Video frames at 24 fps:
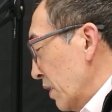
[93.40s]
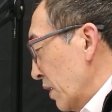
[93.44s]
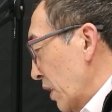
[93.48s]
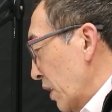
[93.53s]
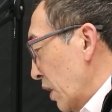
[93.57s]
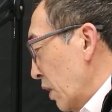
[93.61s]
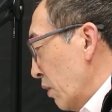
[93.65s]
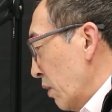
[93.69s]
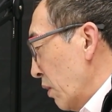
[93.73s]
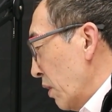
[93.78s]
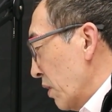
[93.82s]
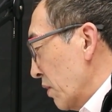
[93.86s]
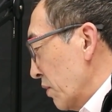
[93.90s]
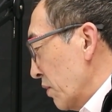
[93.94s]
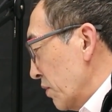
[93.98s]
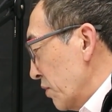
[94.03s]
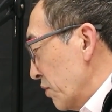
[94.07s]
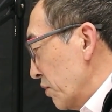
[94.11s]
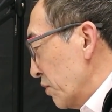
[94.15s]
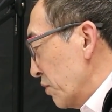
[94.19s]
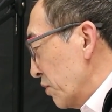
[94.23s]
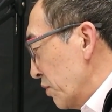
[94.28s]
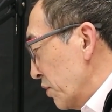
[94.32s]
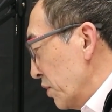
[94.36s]
go on
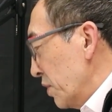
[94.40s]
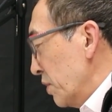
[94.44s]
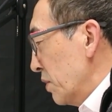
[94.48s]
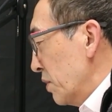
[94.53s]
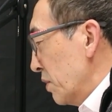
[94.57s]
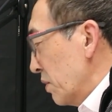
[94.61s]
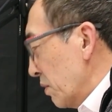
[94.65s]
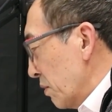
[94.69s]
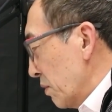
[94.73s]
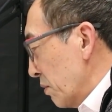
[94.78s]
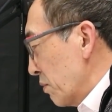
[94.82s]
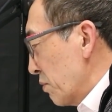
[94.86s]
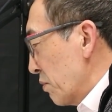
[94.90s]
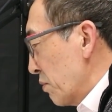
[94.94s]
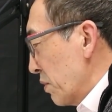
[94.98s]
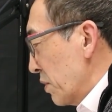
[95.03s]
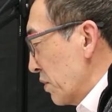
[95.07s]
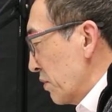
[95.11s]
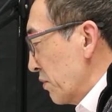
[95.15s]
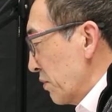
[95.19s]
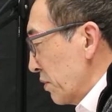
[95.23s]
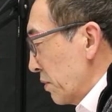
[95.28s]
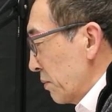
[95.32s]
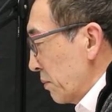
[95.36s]
this digital
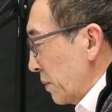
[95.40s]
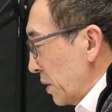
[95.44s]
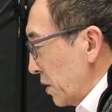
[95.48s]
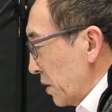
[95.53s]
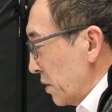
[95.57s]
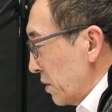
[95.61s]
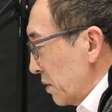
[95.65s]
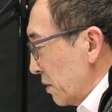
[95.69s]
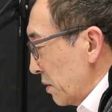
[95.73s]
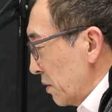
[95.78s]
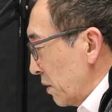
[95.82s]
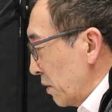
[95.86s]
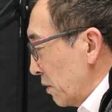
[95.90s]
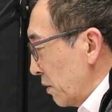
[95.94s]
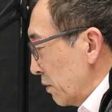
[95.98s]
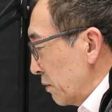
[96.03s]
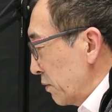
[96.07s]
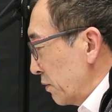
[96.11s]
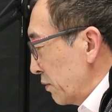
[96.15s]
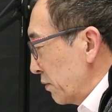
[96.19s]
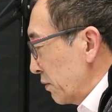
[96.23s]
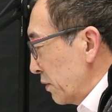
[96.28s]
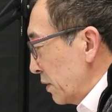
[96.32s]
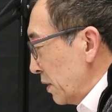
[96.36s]
transformation
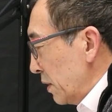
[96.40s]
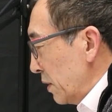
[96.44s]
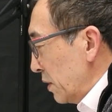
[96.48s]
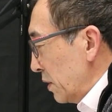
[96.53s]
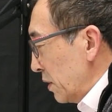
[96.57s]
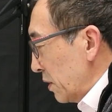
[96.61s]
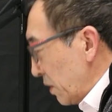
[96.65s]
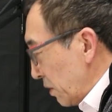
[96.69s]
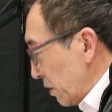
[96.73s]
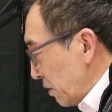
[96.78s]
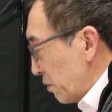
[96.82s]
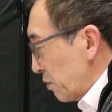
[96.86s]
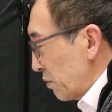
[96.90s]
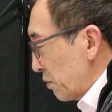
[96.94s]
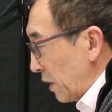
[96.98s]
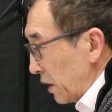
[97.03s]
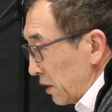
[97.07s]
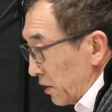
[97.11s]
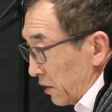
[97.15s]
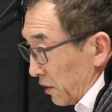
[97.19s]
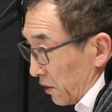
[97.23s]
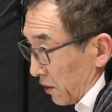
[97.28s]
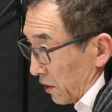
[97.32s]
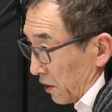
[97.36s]
of
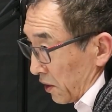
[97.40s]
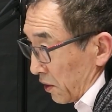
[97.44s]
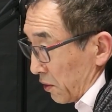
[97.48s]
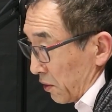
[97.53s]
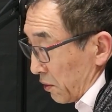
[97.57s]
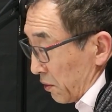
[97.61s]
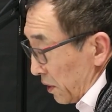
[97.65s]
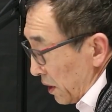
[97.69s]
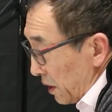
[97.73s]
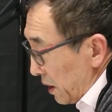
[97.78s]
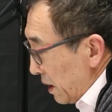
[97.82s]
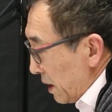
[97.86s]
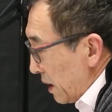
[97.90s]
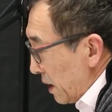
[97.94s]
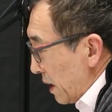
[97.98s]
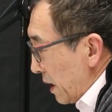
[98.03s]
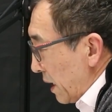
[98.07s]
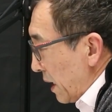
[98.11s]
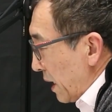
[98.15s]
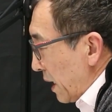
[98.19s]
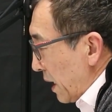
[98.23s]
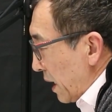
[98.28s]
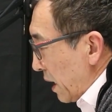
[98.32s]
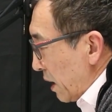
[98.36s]
construction industry,
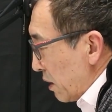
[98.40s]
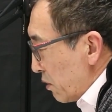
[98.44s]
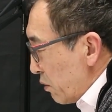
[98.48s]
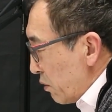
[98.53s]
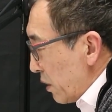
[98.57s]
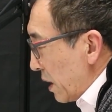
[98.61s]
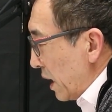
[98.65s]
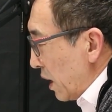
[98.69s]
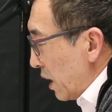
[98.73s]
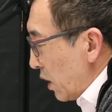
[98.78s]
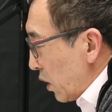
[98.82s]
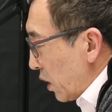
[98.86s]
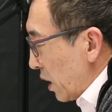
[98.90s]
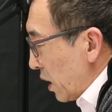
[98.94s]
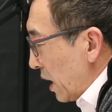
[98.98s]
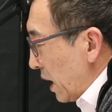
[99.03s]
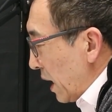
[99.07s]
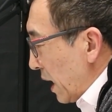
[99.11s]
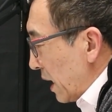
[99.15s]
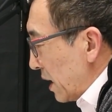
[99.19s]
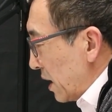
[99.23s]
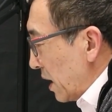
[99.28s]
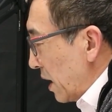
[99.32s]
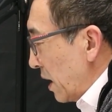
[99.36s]
really
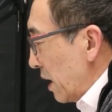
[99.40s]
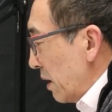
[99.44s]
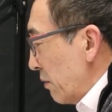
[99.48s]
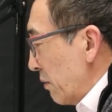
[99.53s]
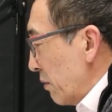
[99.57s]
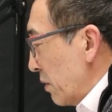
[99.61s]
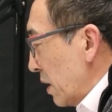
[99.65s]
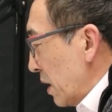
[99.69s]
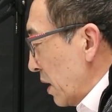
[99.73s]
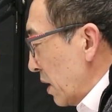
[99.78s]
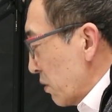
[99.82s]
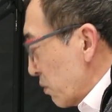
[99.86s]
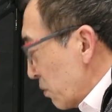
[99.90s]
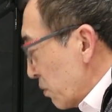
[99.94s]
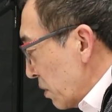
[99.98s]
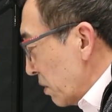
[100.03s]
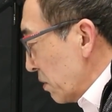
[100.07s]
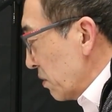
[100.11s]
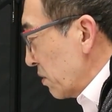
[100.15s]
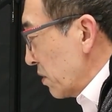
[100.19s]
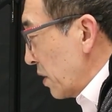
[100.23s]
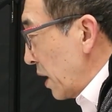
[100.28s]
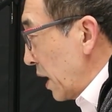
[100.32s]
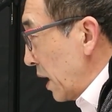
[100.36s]
looking at delivering
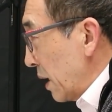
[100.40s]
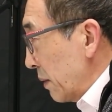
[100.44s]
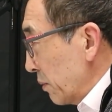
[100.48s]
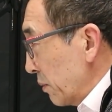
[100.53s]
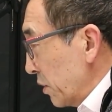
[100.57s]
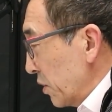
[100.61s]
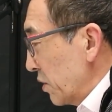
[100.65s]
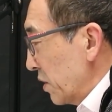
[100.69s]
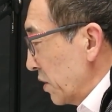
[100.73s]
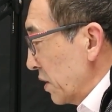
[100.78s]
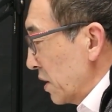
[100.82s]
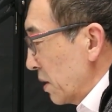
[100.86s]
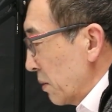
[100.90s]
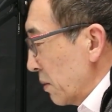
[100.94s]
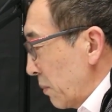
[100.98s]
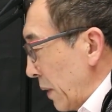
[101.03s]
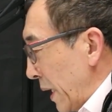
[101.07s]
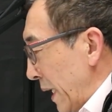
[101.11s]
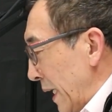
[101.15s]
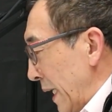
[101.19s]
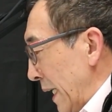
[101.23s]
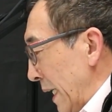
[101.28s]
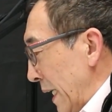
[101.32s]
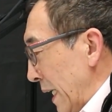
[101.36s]
real-time
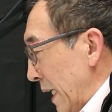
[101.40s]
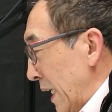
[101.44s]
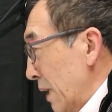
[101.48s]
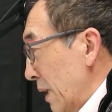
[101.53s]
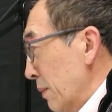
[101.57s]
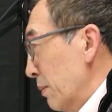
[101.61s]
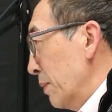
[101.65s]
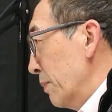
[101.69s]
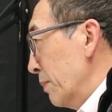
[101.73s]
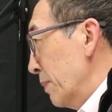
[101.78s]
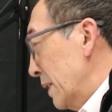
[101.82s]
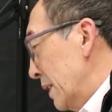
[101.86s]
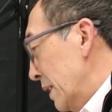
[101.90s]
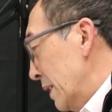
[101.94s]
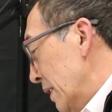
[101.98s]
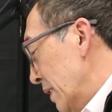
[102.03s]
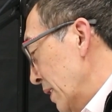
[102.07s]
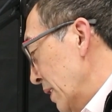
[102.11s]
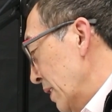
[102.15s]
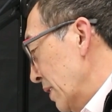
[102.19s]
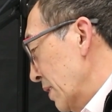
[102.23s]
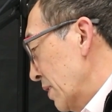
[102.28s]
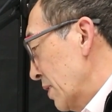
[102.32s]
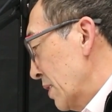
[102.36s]
decision-making
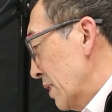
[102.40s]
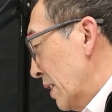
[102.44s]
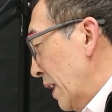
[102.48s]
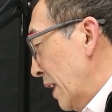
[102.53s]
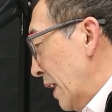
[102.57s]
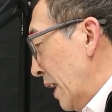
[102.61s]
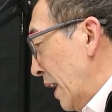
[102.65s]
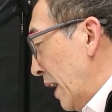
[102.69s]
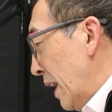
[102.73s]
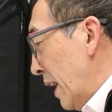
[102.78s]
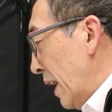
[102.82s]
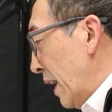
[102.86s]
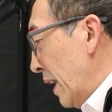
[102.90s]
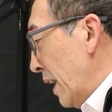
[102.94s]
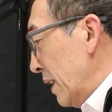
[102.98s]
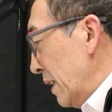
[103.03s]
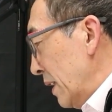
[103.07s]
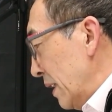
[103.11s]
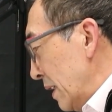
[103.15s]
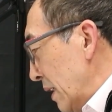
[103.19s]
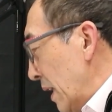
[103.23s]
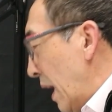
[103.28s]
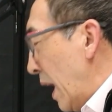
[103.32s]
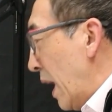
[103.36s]
capabilities and
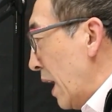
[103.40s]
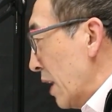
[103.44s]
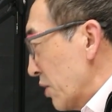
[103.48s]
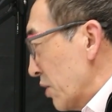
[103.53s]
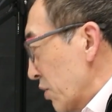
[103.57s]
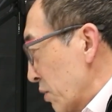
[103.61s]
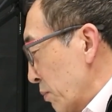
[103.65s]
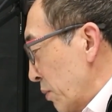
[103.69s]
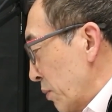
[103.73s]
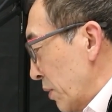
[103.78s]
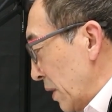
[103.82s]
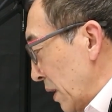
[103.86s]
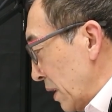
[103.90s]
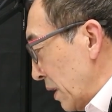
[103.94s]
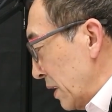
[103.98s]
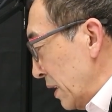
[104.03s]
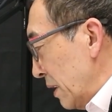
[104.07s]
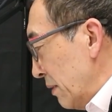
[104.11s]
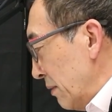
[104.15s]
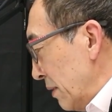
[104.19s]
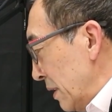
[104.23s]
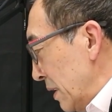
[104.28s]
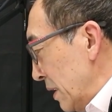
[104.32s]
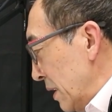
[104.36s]
enhance
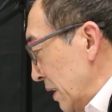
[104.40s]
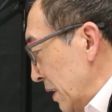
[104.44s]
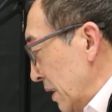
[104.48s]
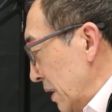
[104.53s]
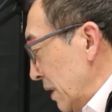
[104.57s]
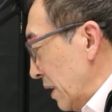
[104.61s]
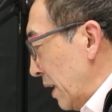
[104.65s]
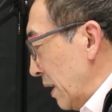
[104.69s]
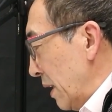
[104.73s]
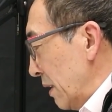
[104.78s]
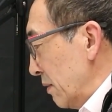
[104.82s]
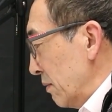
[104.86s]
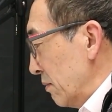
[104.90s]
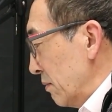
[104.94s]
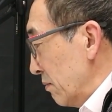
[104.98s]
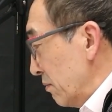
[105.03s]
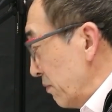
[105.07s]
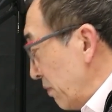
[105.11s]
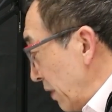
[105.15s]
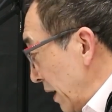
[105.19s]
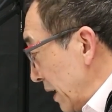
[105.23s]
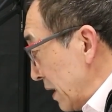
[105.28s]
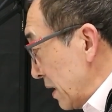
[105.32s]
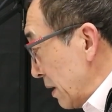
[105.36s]
productivity and
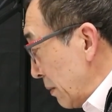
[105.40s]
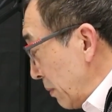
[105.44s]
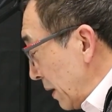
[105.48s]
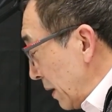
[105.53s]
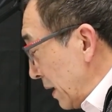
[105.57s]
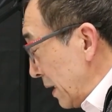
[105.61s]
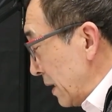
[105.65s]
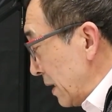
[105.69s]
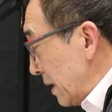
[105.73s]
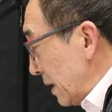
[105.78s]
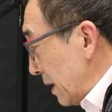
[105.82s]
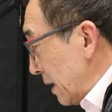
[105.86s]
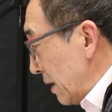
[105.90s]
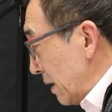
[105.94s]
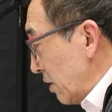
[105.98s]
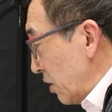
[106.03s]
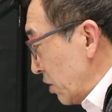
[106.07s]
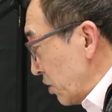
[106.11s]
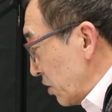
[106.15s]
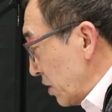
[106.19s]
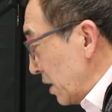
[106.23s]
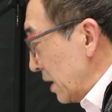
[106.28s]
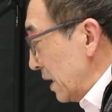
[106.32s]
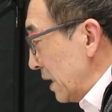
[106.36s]
flexibility and
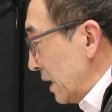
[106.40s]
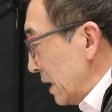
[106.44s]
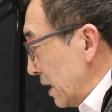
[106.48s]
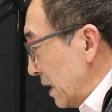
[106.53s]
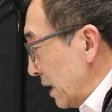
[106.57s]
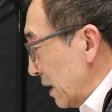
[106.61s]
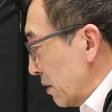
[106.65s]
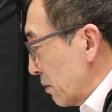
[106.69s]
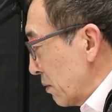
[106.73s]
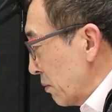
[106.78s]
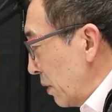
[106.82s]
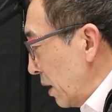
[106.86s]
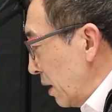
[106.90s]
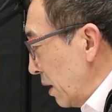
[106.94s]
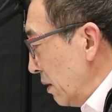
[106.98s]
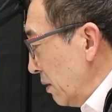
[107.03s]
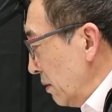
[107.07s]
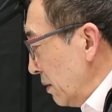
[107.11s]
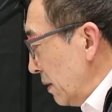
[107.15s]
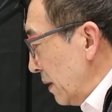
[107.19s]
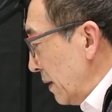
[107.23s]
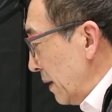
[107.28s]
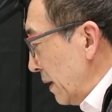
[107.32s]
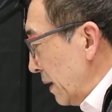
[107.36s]
agility as
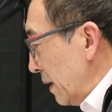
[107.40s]
well.